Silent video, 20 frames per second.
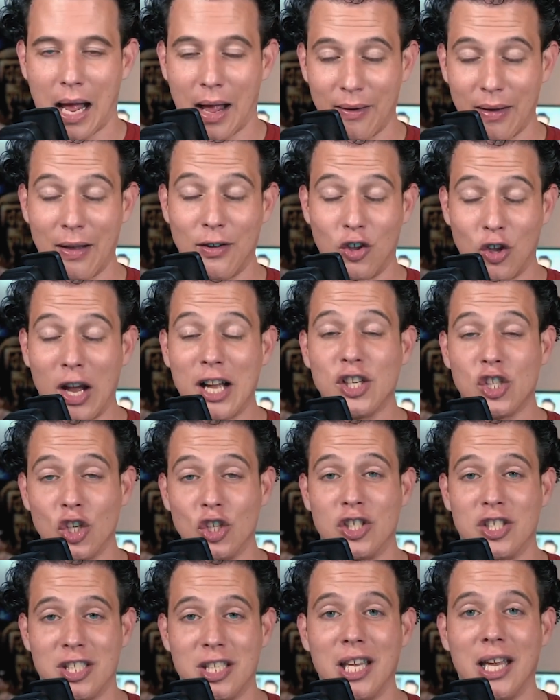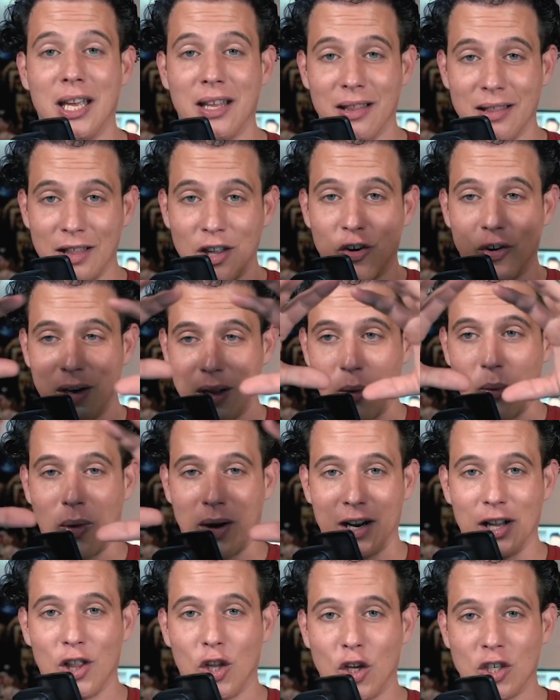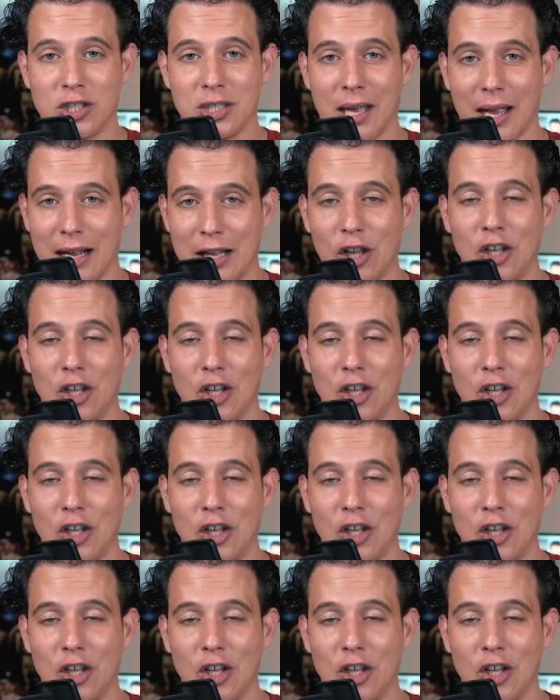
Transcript: you guys should see literally what it looks like.